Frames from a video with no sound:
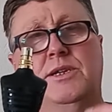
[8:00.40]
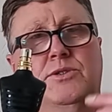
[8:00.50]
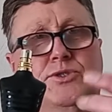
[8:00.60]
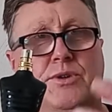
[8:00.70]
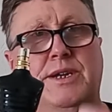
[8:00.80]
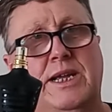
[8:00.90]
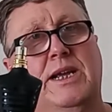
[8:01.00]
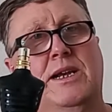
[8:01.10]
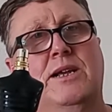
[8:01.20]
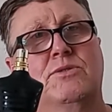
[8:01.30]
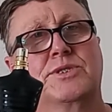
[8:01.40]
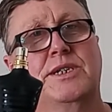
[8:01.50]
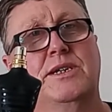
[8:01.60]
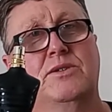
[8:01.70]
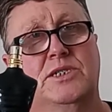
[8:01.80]
who's trying to get close to
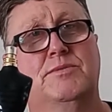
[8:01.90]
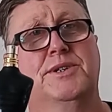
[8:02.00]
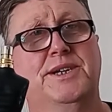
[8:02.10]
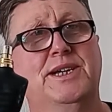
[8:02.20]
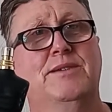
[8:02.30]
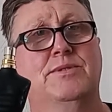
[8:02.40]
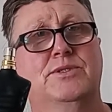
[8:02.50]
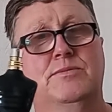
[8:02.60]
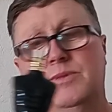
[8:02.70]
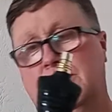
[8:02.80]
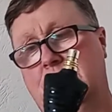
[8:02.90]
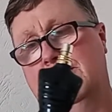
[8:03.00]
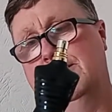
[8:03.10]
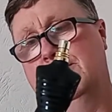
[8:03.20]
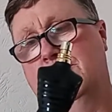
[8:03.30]
you because you want to date with somebody.
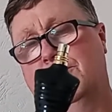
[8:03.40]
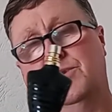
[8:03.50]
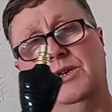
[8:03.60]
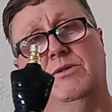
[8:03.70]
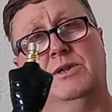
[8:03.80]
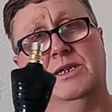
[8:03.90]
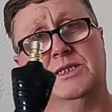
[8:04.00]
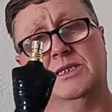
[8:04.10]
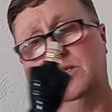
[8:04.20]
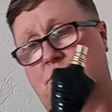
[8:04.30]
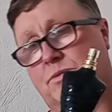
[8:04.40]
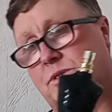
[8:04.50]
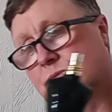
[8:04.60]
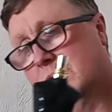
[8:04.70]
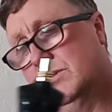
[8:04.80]
So consider this one
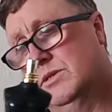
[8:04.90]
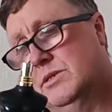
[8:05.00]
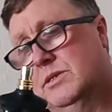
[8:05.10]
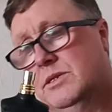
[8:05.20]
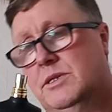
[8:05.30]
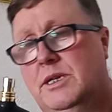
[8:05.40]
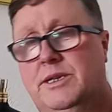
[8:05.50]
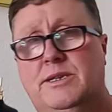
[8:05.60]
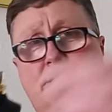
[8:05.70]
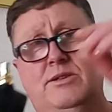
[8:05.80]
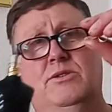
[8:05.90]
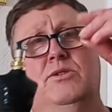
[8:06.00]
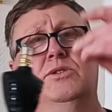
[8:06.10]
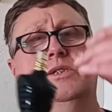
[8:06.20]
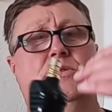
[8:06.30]
as well. And
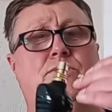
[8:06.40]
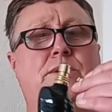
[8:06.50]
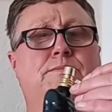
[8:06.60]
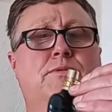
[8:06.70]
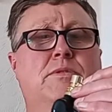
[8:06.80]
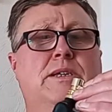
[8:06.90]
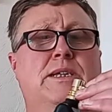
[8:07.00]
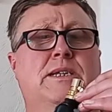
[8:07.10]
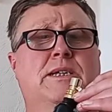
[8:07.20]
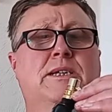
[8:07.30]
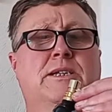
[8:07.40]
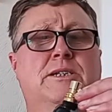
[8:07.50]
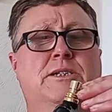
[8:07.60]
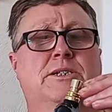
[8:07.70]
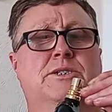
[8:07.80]
nice little ring pull there.
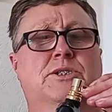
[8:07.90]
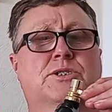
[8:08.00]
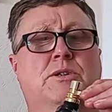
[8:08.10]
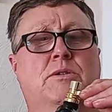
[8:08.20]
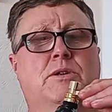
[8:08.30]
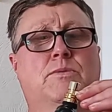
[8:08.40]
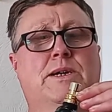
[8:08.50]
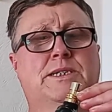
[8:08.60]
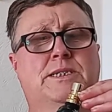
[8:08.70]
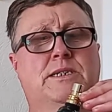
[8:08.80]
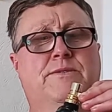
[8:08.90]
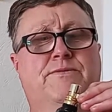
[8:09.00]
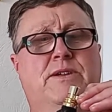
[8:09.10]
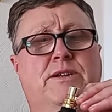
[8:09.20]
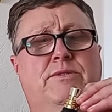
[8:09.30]
Just stop your wasting your
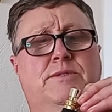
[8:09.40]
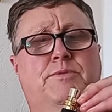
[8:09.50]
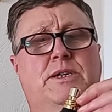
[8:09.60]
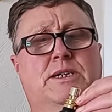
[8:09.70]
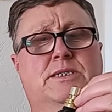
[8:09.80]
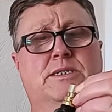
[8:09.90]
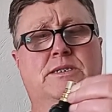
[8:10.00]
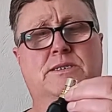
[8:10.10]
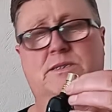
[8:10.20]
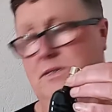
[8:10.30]
fragrance by accident.